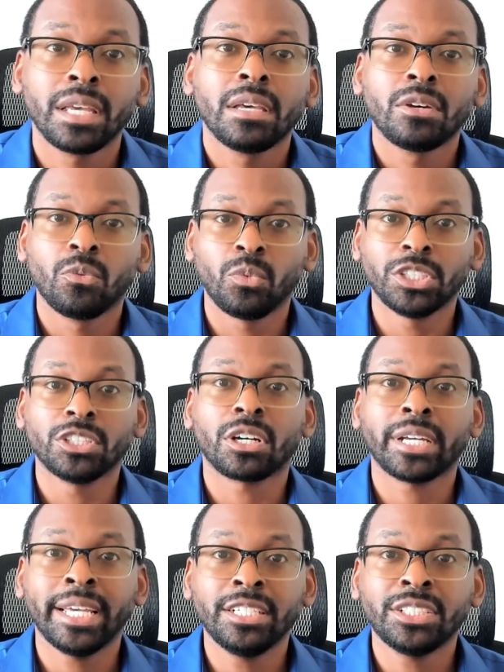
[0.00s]
When your
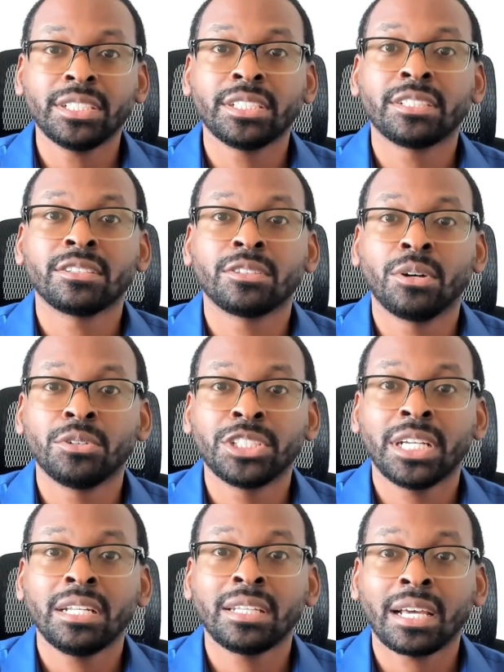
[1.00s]
agent is
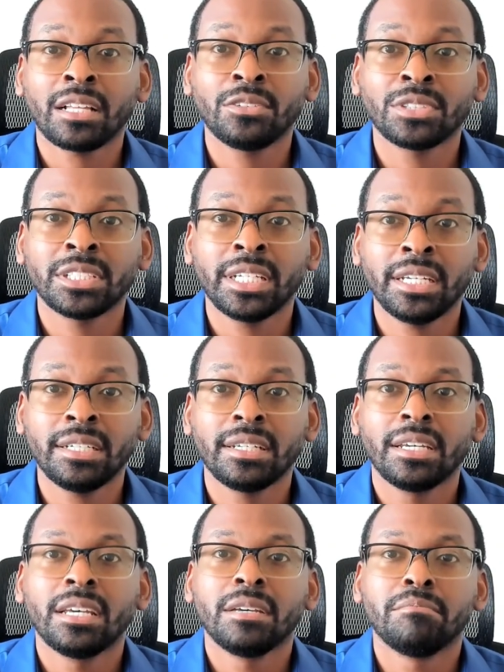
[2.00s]
negotiating that closing date,
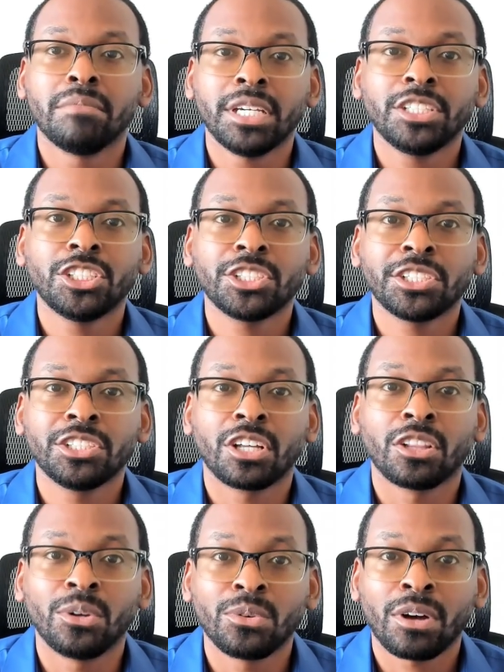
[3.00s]
make sure your
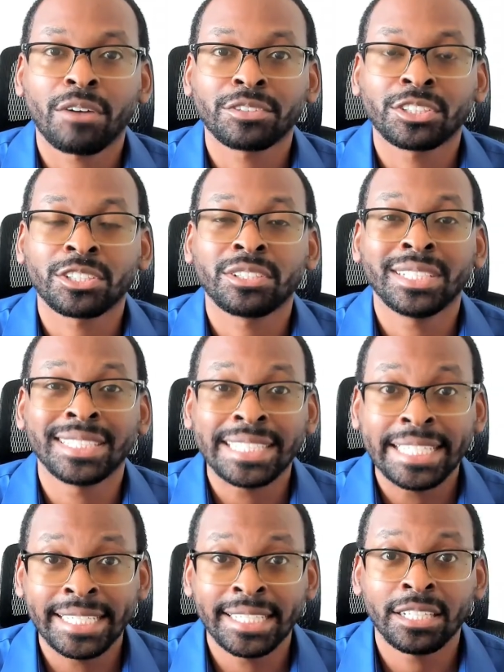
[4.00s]
loan officer is
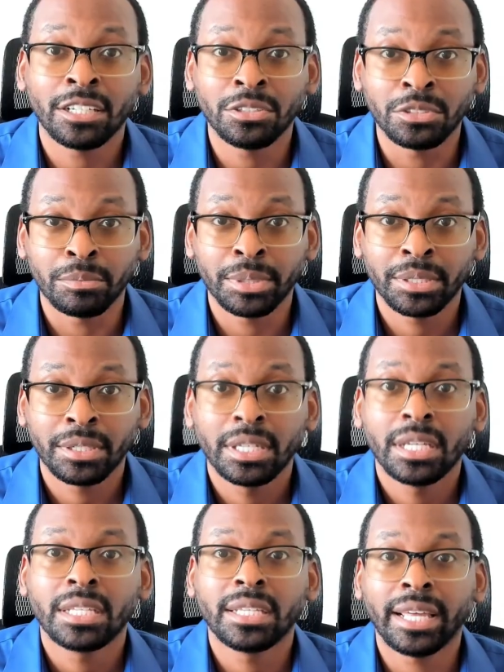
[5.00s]
in the loop.
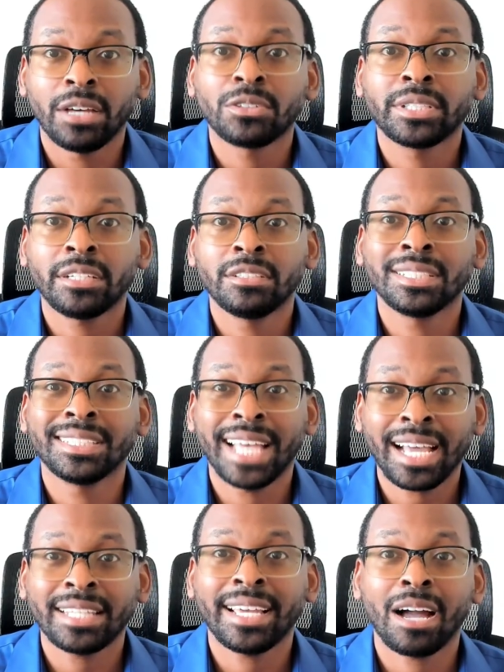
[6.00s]
They'll tell you
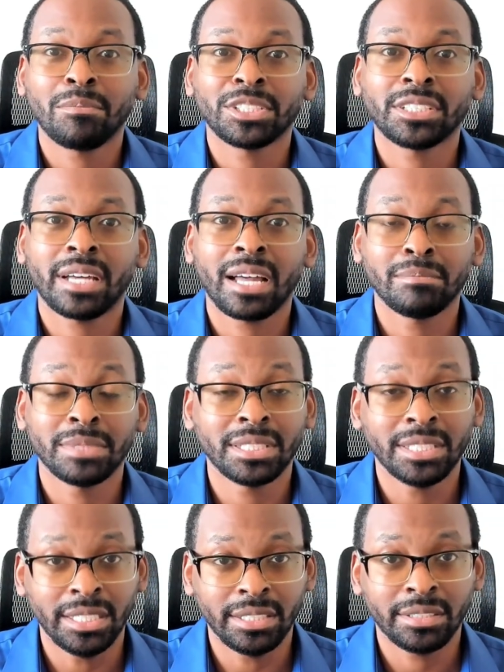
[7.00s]
exactly how much time is
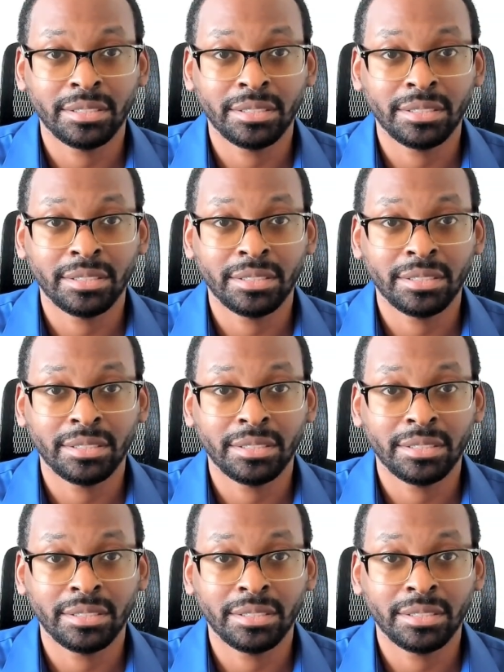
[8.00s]
needed.